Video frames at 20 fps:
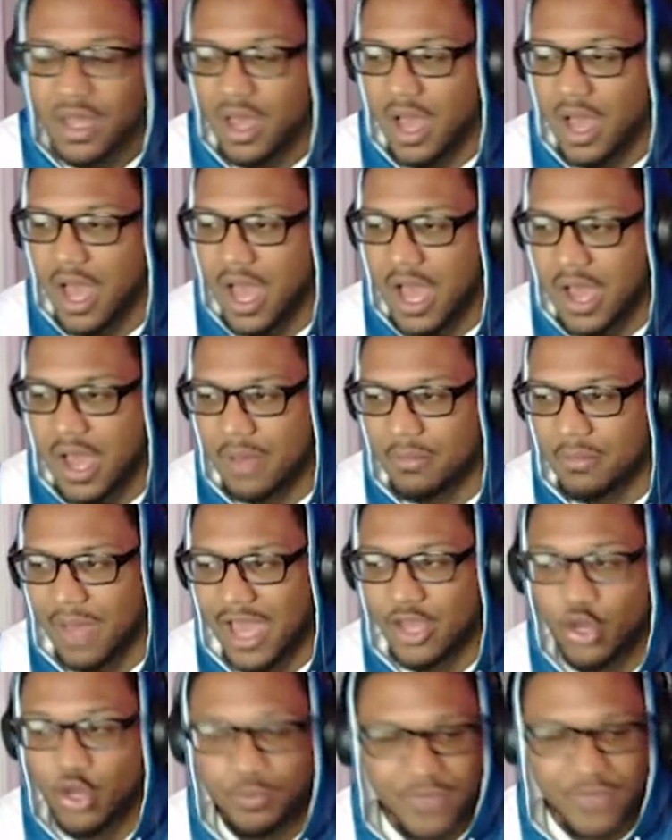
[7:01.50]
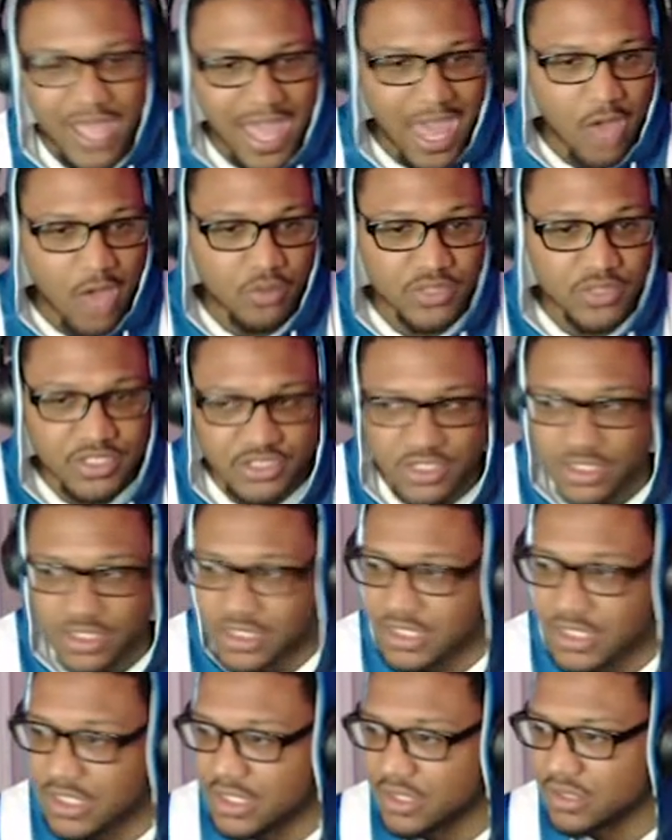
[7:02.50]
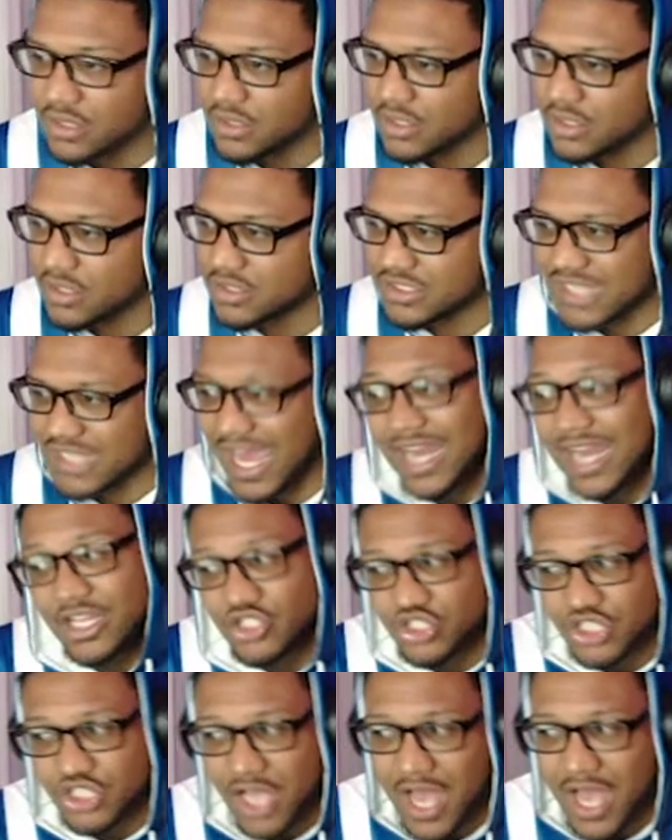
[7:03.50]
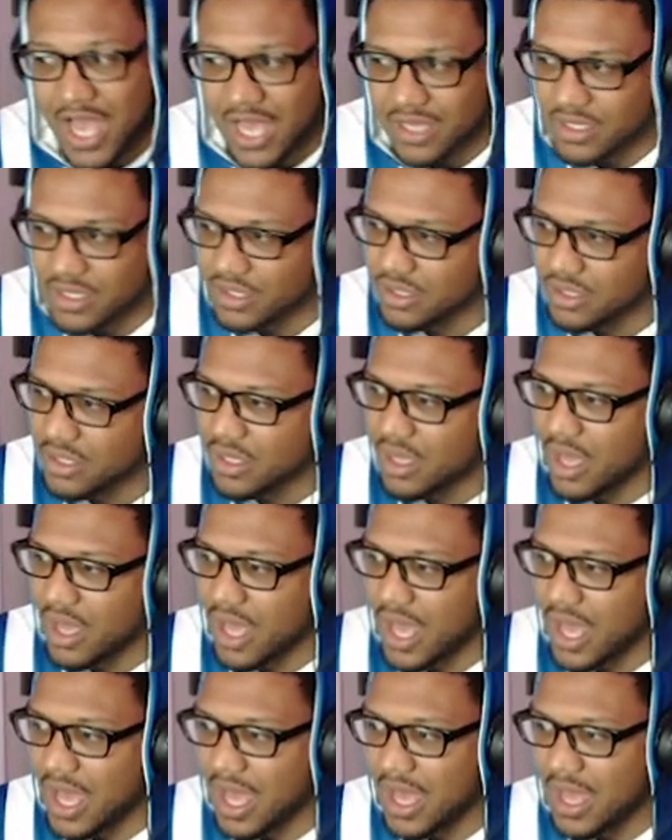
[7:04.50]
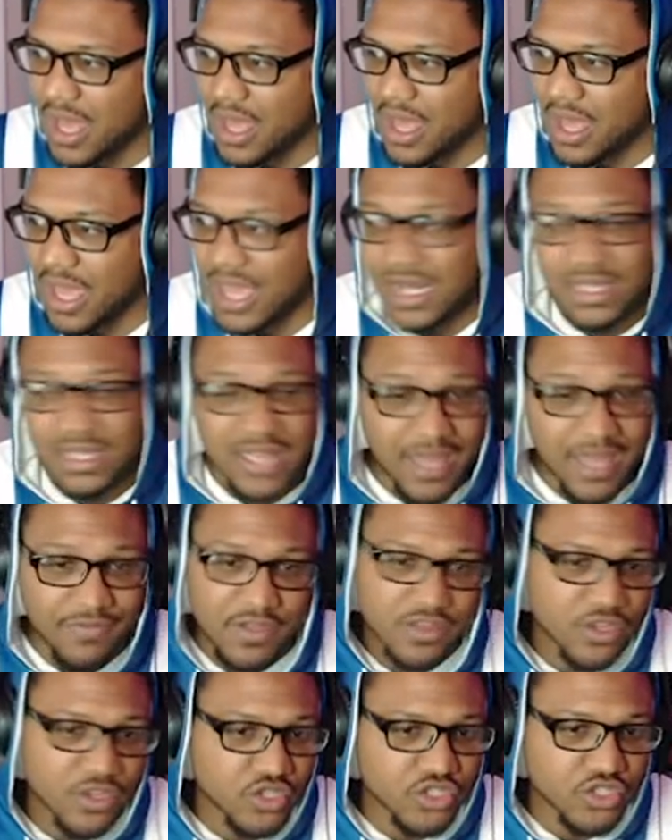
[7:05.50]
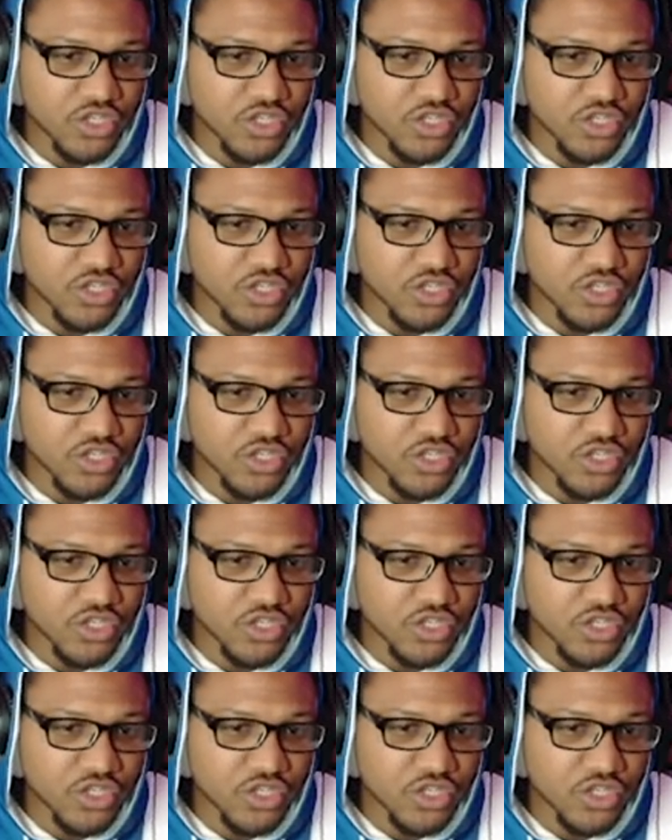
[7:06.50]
Um, I hope the Hound is good, Static Shock, uh, and Eleven. Those are